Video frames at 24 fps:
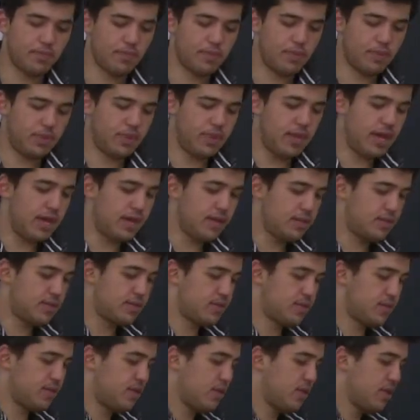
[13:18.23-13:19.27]

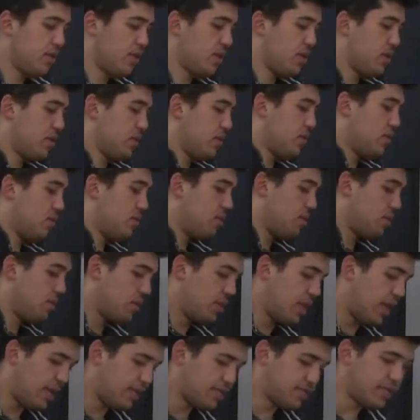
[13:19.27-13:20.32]
that
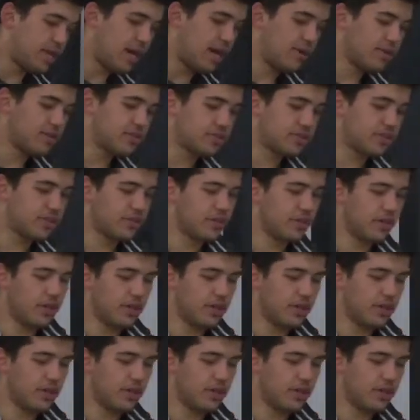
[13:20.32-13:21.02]
lays out